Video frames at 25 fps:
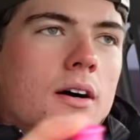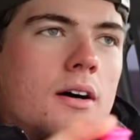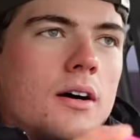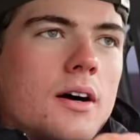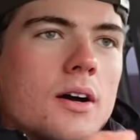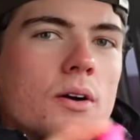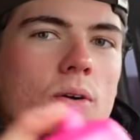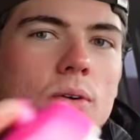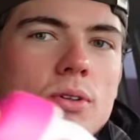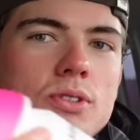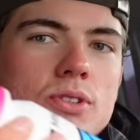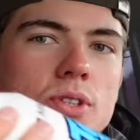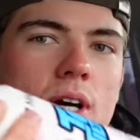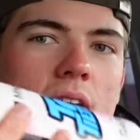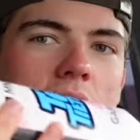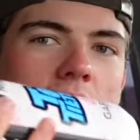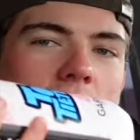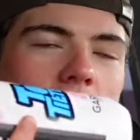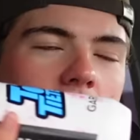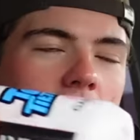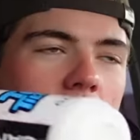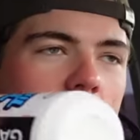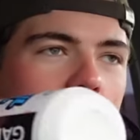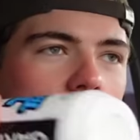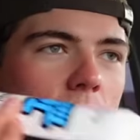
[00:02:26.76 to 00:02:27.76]
I also
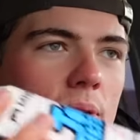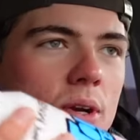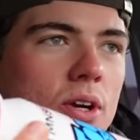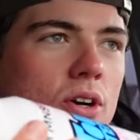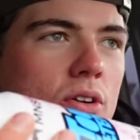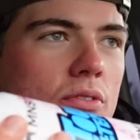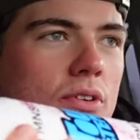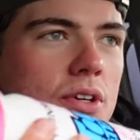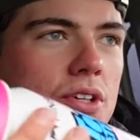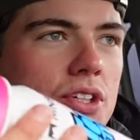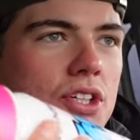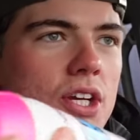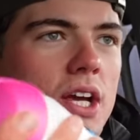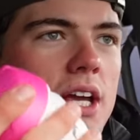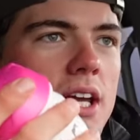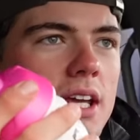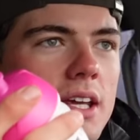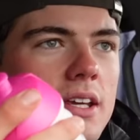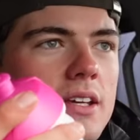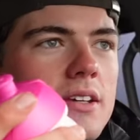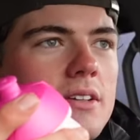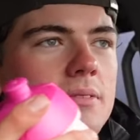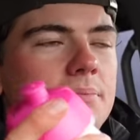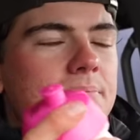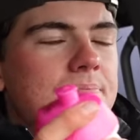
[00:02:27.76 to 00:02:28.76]
have a recovery
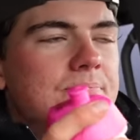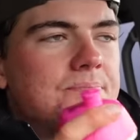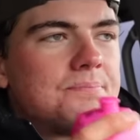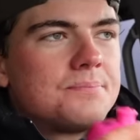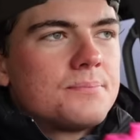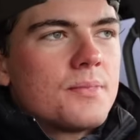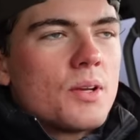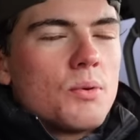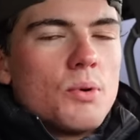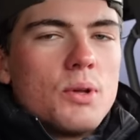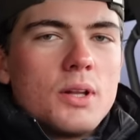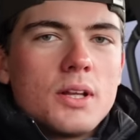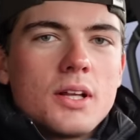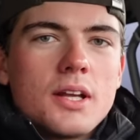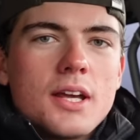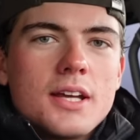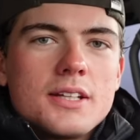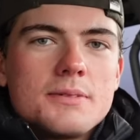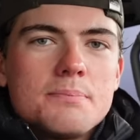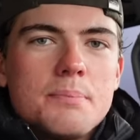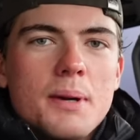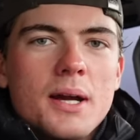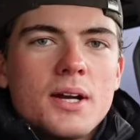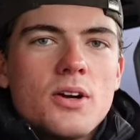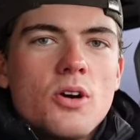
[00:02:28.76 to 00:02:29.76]
shake. We'll
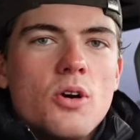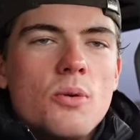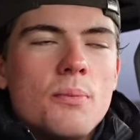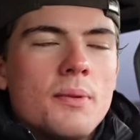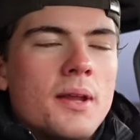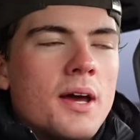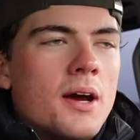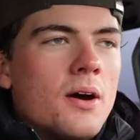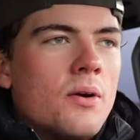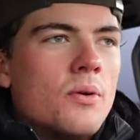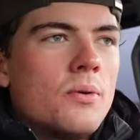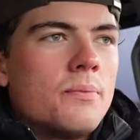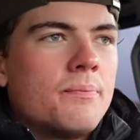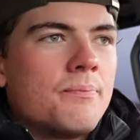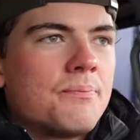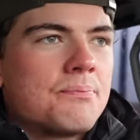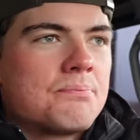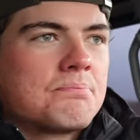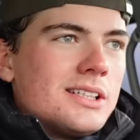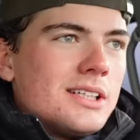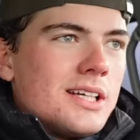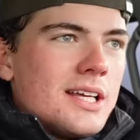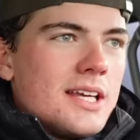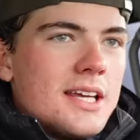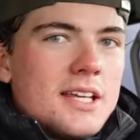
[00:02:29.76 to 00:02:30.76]
get back home now.
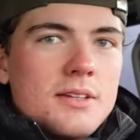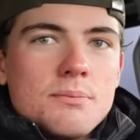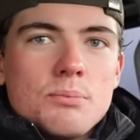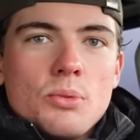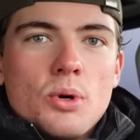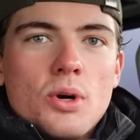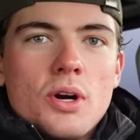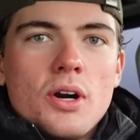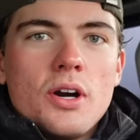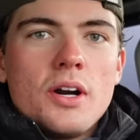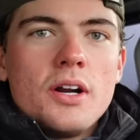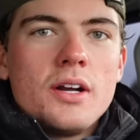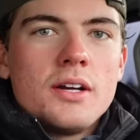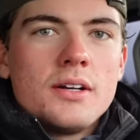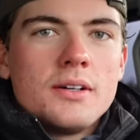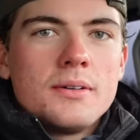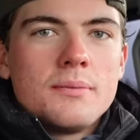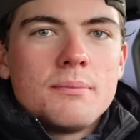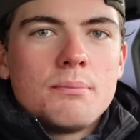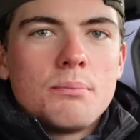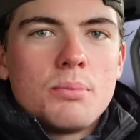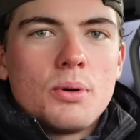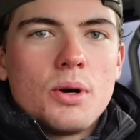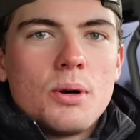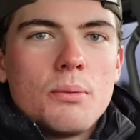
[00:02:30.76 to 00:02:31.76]
Eat more,
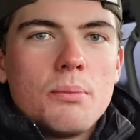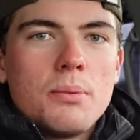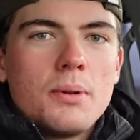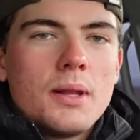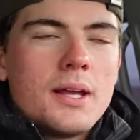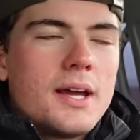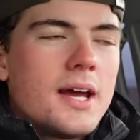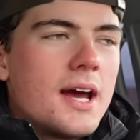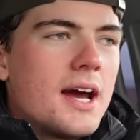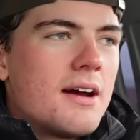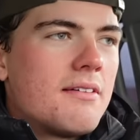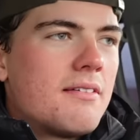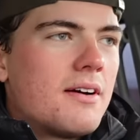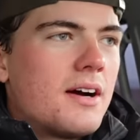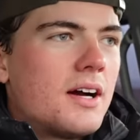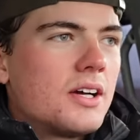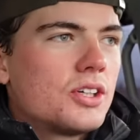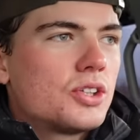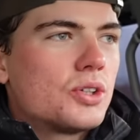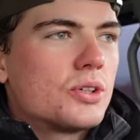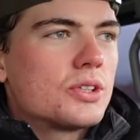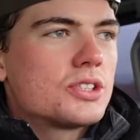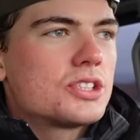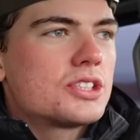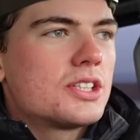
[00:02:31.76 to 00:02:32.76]
probably have a
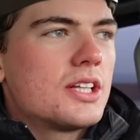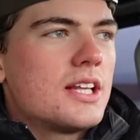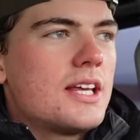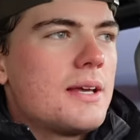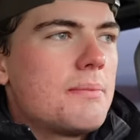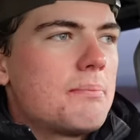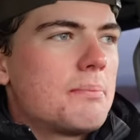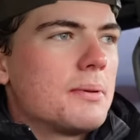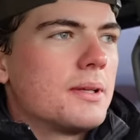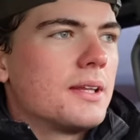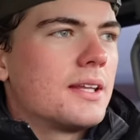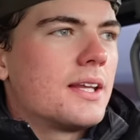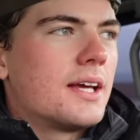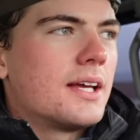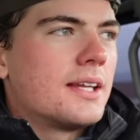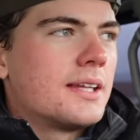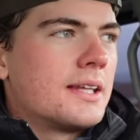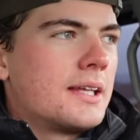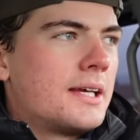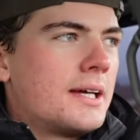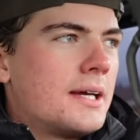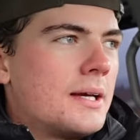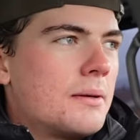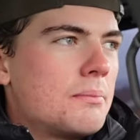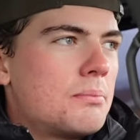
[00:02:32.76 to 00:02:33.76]
short sleep, and then
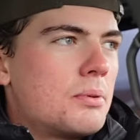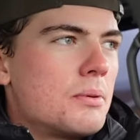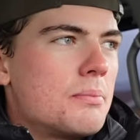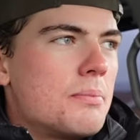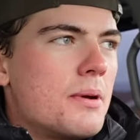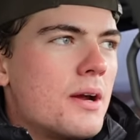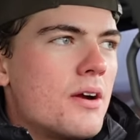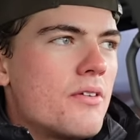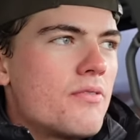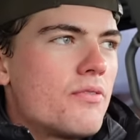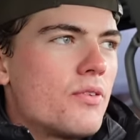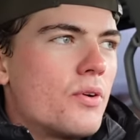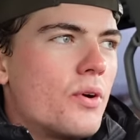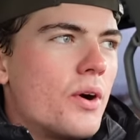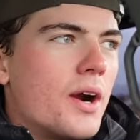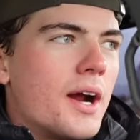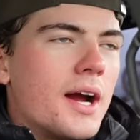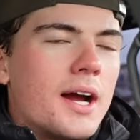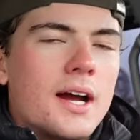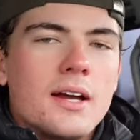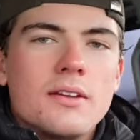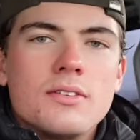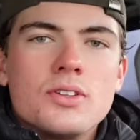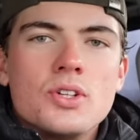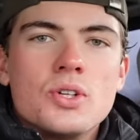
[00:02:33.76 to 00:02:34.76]
prepare for
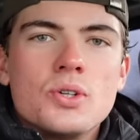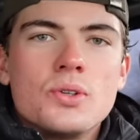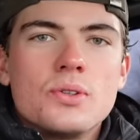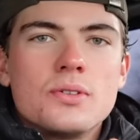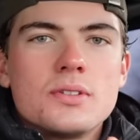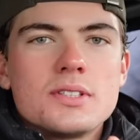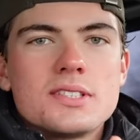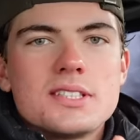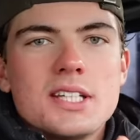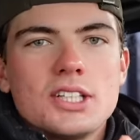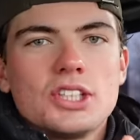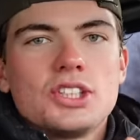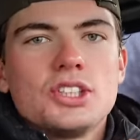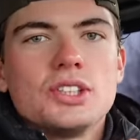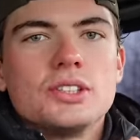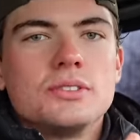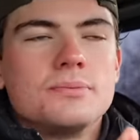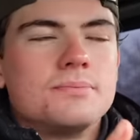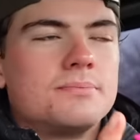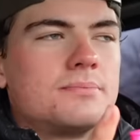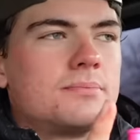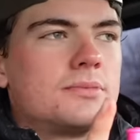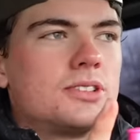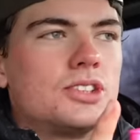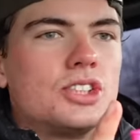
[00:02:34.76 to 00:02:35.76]
a new session.
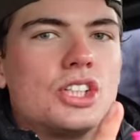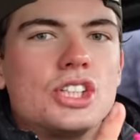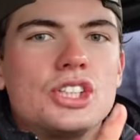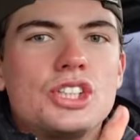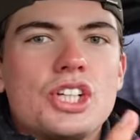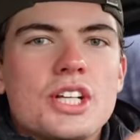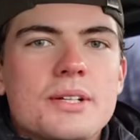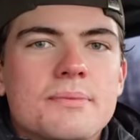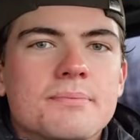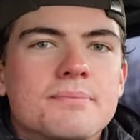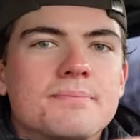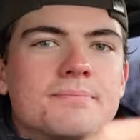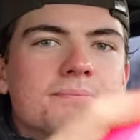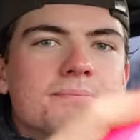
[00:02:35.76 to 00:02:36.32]
GG.